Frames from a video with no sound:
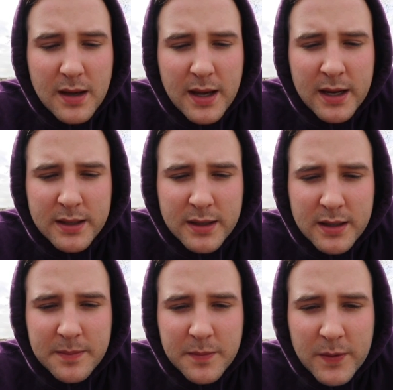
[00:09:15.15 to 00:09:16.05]
And
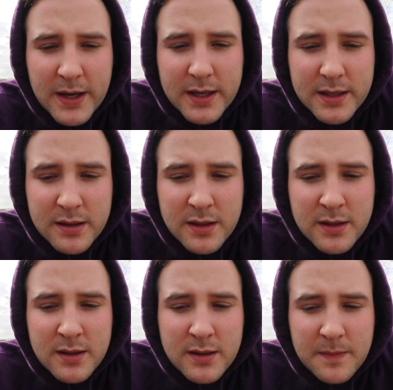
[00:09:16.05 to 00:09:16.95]
uh, we got a,
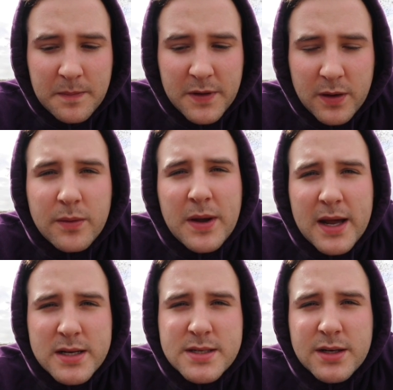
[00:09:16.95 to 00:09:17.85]
you know, we
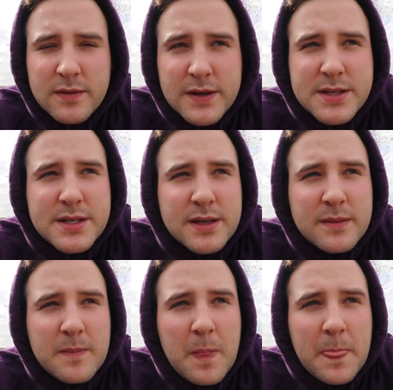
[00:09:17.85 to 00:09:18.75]
had his service
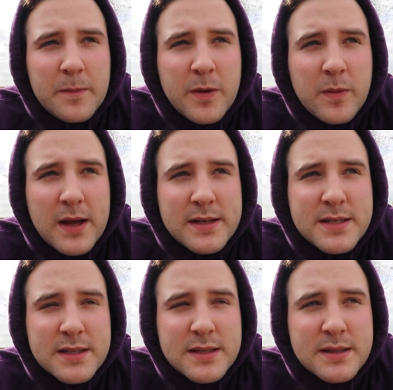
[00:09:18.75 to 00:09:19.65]
and we went
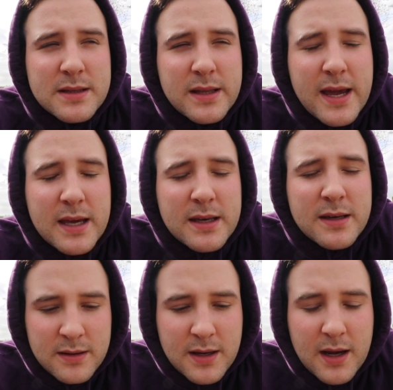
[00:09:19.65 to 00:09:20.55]
to
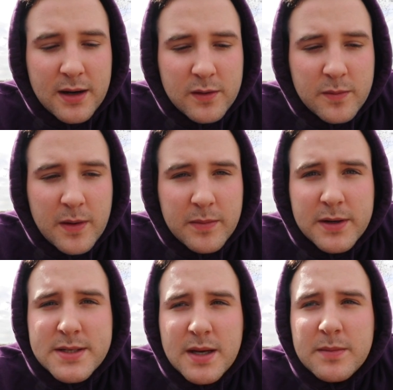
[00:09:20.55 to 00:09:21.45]
Lake, God, I don't
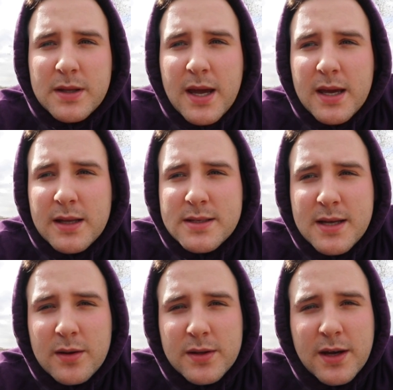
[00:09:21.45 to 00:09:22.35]
remember, some lake in
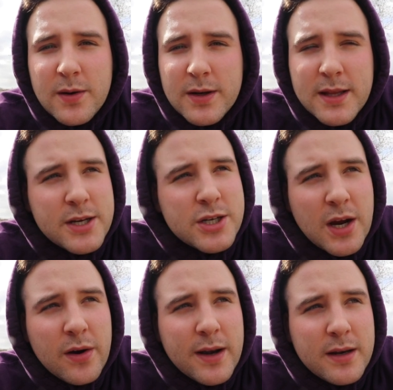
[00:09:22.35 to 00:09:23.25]
South Dakota, Lake
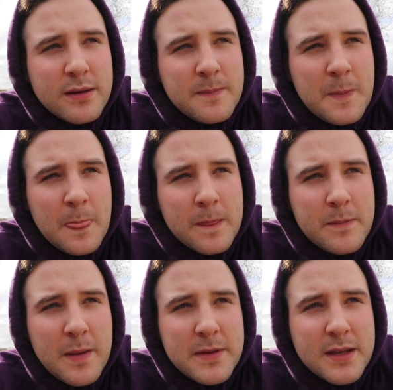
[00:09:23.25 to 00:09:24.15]
Sheridan,
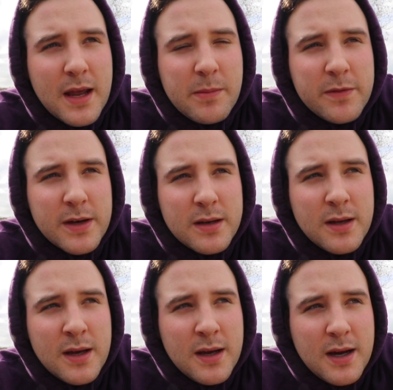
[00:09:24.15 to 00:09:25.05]
might be the name of it.
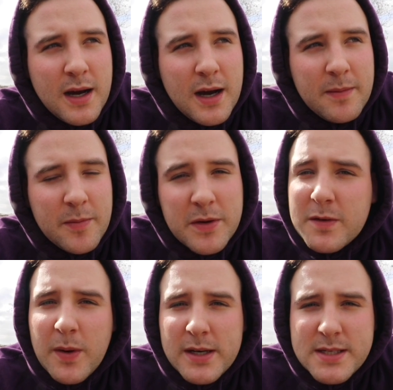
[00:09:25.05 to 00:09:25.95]
Um, and we
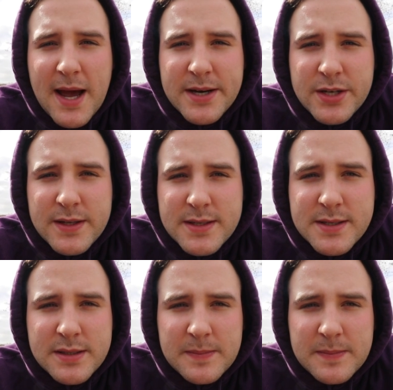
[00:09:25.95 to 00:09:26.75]
spread his ashes.